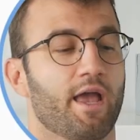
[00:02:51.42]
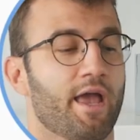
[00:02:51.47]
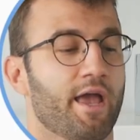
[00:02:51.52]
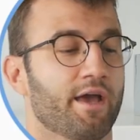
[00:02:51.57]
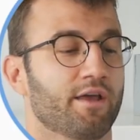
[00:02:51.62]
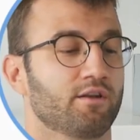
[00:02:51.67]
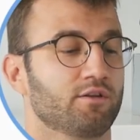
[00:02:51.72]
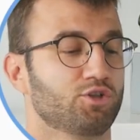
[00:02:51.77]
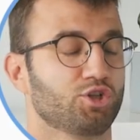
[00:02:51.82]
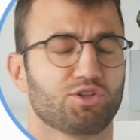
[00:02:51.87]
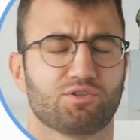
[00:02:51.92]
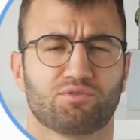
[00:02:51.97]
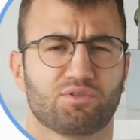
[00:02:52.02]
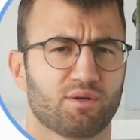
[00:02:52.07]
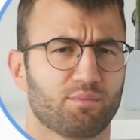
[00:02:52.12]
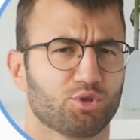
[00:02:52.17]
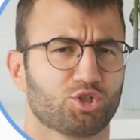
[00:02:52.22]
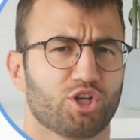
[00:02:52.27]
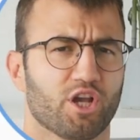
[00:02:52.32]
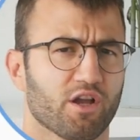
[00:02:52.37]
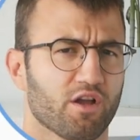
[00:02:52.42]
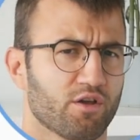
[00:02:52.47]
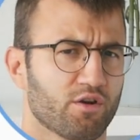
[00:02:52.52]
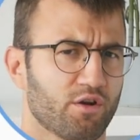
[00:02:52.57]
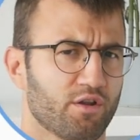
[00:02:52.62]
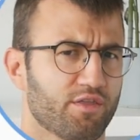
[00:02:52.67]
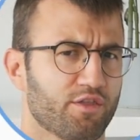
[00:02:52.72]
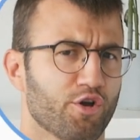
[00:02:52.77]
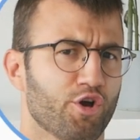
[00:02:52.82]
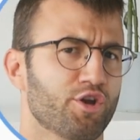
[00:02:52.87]
and just double check
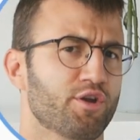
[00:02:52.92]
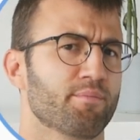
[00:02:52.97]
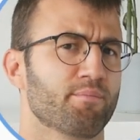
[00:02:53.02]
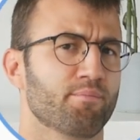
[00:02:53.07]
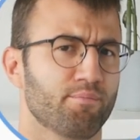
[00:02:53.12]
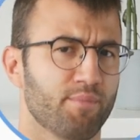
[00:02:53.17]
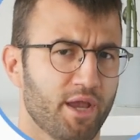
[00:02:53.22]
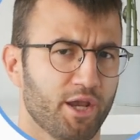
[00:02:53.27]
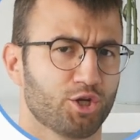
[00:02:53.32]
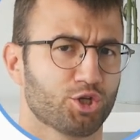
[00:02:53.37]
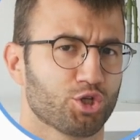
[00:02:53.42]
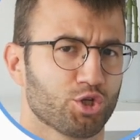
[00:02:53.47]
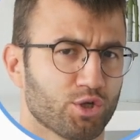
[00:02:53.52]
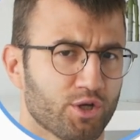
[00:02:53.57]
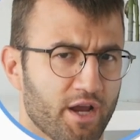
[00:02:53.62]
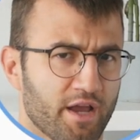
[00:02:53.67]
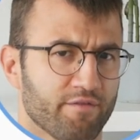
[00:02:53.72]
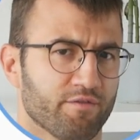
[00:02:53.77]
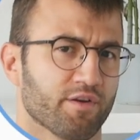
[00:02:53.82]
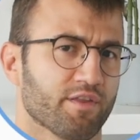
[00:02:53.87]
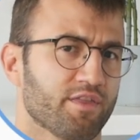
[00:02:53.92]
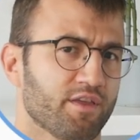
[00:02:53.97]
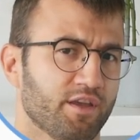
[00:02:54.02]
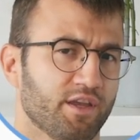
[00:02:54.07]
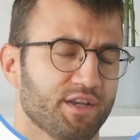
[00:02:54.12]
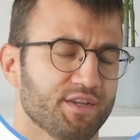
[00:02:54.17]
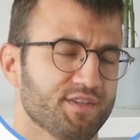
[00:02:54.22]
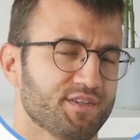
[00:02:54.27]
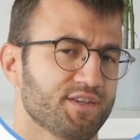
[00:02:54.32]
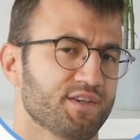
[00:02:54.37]
underneath the hood. Make sure everything
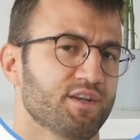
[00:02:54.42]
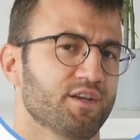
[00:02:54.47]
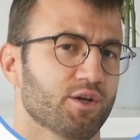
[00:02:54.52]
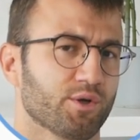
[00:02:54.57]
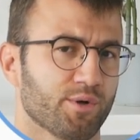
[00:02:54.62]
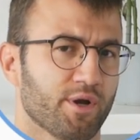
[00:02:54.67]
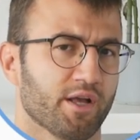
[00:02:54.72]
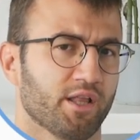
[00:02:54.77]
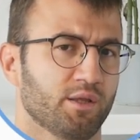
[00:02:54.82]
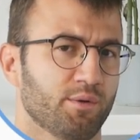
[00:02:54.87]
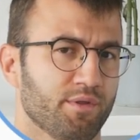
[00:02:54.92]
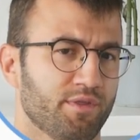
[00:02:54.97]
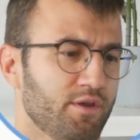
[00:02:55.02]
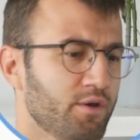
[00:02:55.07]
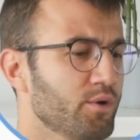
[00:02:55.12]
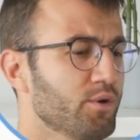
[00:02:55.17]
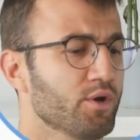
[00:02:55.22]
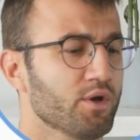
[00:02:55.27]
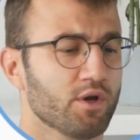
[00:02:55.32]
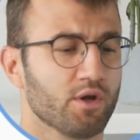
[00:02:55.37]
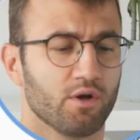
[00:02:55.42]
is sitting correctly with you.